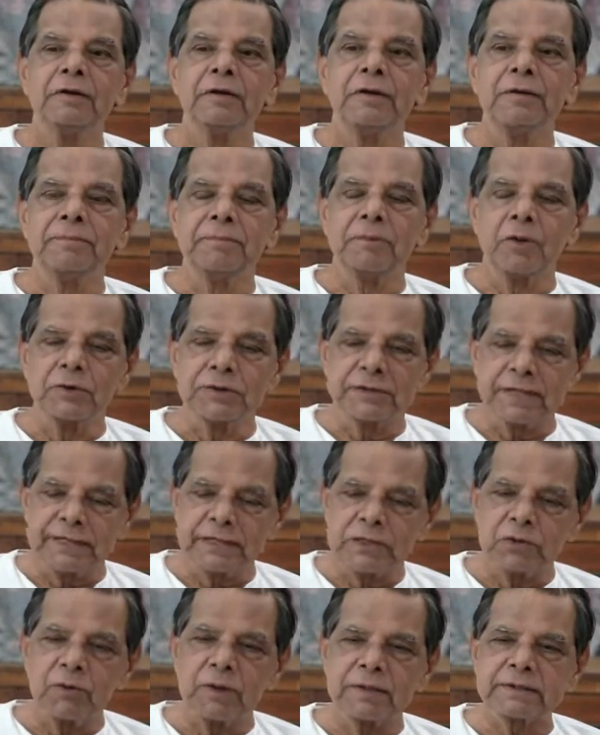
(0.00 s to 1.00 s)
The
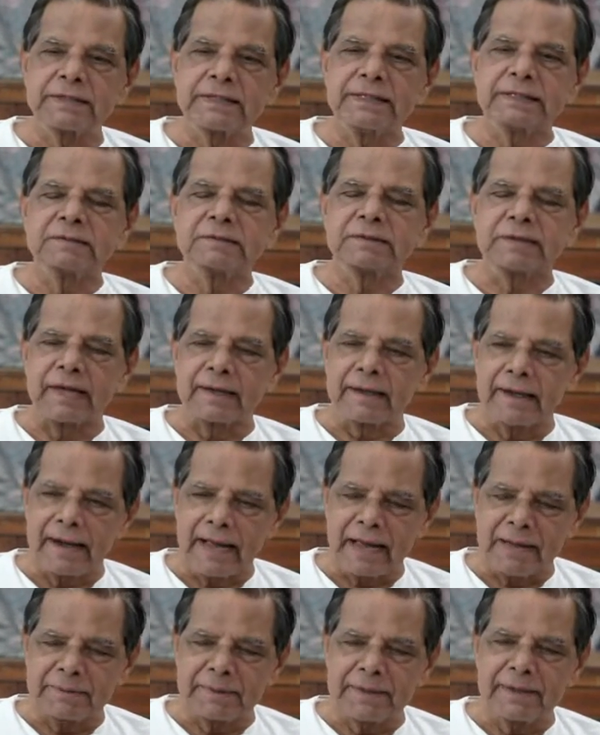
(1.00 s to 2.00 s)
process towards this started
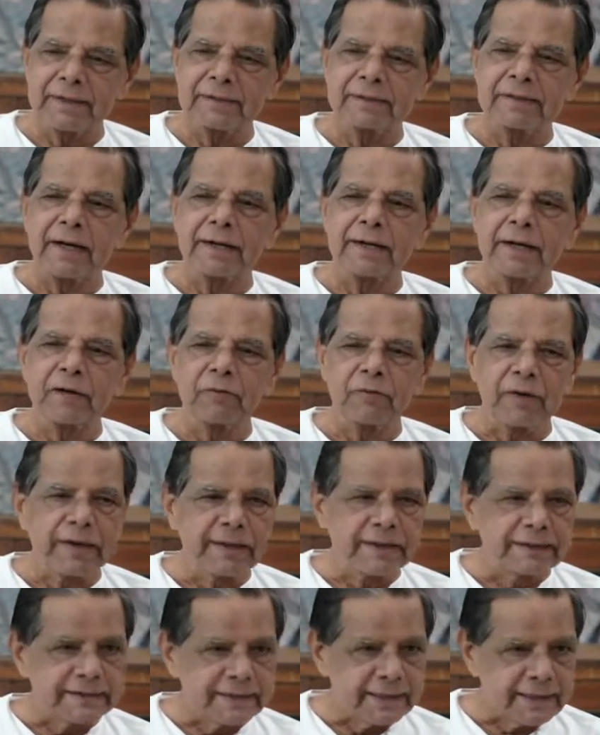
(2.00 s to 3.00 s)
happening in
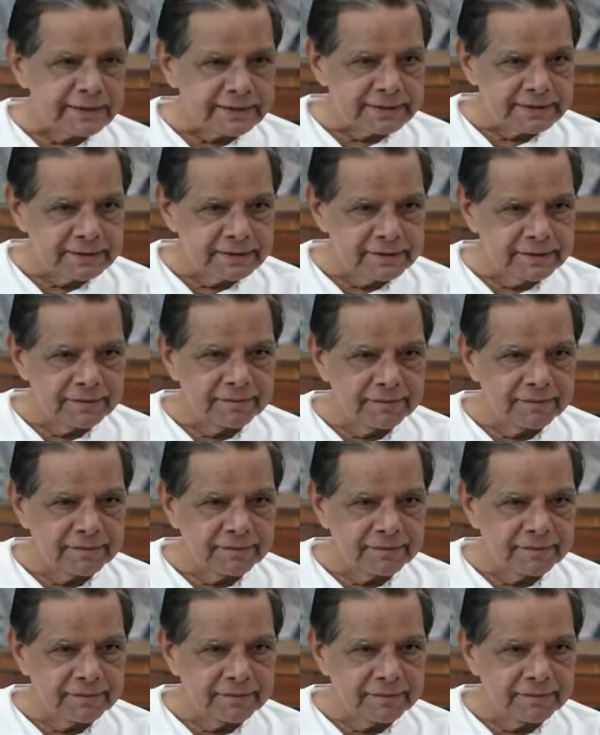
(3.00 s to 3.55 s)
1926.